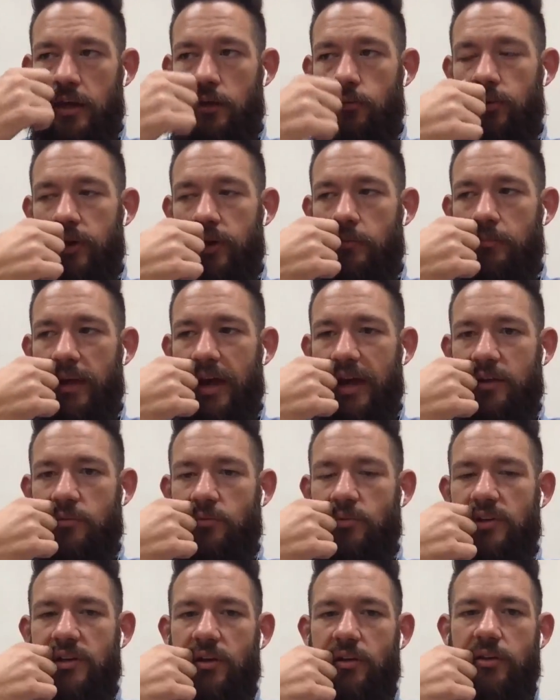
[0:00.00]
And we come back and
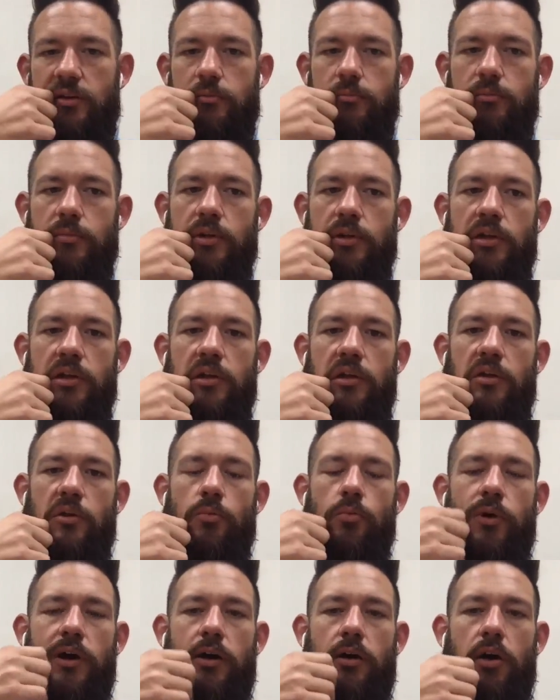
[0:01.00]
we tell them,
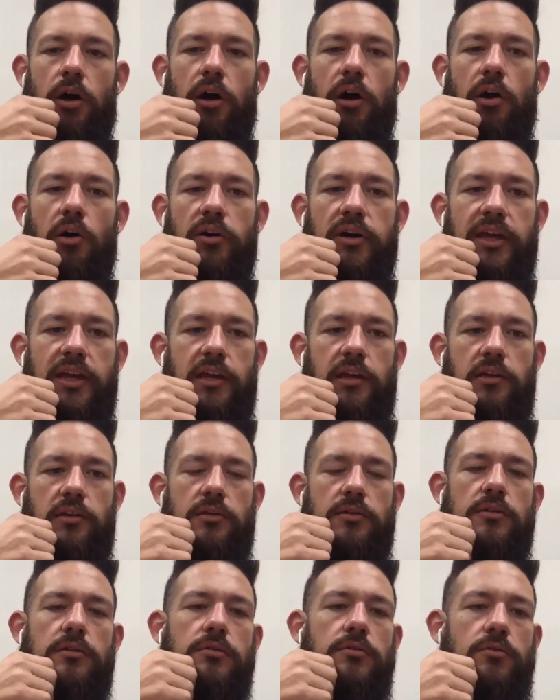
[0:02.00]
well, all
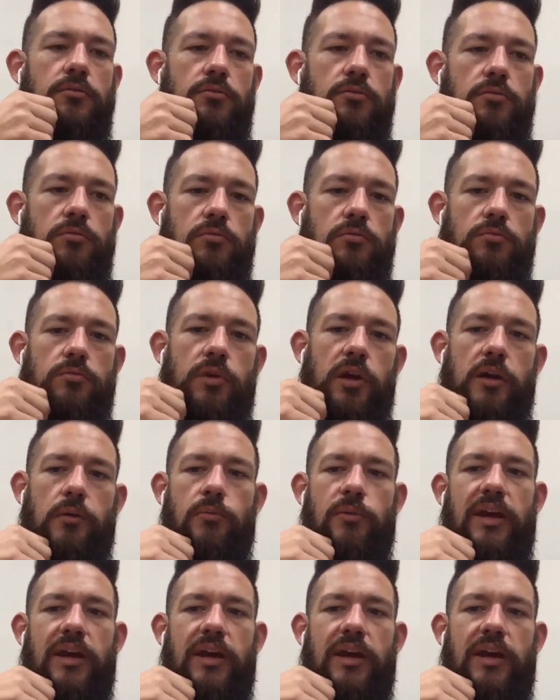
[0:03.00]
in, right?